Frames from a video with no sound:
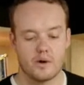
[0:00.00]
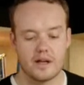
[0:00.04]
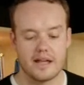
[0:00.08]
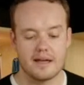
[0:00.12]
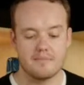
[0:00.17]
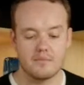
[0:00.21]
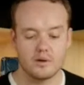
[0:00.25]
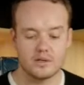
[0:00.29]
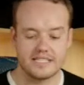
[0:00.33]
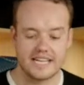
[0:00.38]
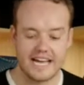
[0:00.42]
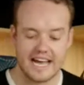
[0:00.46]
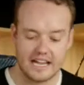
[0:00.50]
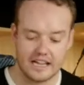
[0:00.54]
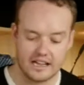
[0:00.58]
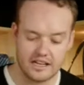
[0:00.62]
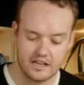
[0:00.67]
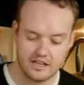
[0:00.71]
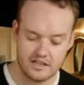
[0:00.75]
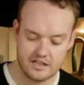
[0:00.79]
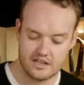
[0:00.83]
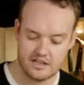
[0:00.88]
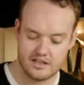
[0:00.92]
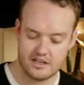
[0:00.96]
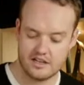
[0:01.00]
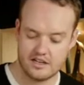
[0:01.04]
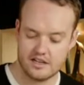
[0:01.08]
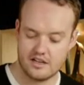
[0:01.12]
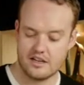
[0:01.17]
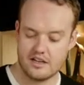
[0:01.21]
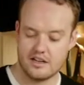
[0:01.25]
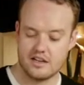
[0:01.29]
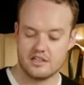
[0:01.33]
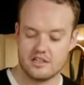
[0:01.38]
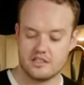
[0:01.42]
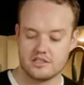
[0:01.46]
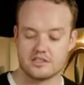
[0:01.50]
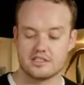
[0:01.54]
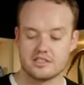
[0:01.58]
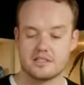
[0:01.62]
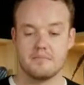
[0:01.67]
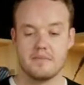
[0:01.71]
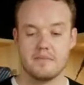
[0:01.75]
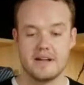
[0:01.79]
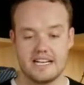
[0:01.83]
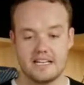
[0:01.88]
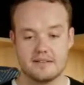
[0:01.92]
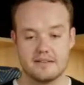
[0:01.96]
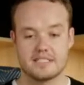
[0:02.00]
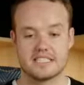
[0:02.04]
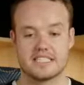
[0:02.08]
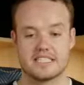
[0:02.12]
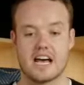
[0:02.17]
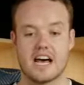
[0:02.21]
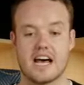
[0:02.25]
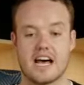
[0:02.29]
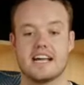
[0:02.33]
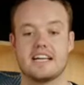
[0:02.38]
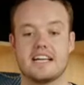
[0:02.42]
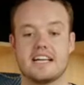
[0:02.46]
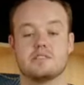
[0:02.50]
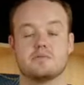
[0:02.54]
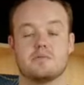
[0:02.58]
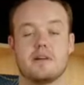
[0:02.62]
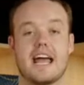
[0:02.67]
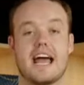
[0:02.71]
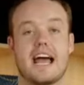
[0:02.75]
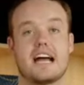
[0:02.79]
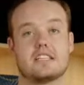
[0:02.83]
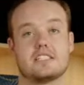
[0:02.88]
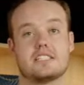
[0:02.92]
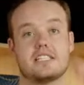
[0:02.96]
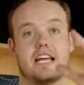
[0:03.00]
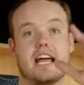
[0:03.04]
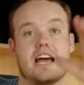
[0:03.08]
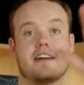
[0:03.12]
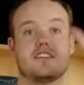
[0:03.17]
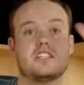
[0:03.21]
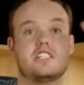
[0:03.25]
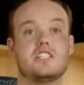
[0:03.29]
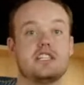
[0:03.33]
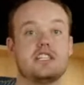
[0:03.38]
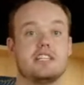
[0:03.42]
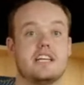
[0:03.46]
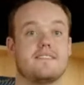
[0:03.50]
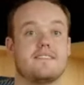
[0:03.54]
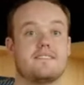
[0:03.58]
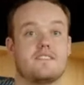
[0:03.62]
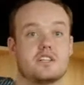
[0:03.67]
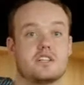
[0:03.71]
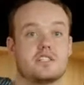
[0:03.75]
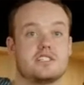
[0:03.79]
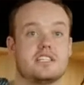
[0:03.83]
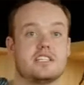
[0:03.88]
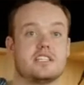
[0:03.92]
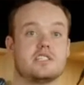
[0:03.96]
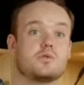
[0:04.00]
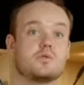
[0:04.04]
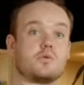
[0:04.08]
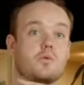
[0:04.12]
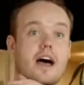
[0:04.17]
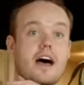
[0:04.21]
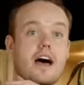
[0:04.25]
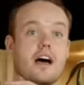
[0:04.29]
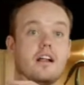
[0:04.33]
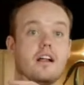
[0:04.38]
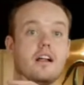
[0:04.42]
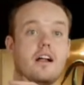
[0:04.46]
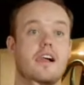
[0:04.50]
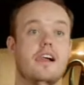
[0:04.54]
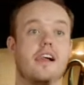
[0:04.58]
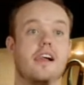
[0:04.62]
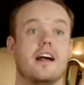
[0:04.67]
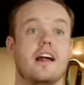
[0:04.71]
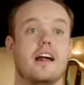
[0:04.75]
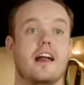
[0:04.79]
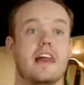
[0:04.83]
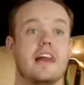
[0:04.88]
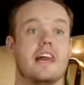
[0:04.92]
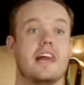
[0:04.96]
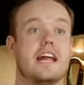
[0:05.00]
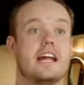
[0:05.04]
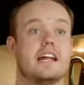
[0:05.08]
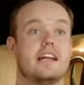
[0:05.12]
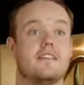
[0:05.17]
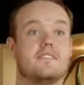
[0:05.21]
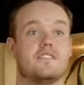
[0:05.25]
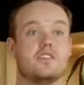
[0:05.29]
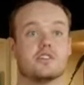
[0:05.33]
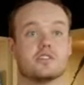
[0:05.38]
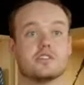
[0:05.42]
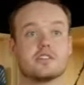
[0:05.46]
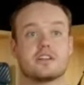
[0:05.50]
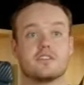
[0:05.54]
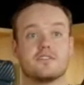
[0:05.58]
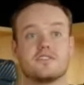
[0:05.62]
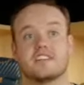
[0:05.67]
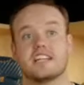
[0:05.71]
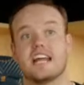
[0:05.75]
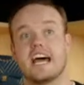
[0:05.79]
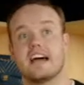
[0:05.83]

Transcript: the Moyen Model. So it's the medium size. We actually have a GM version as well. And if you're looking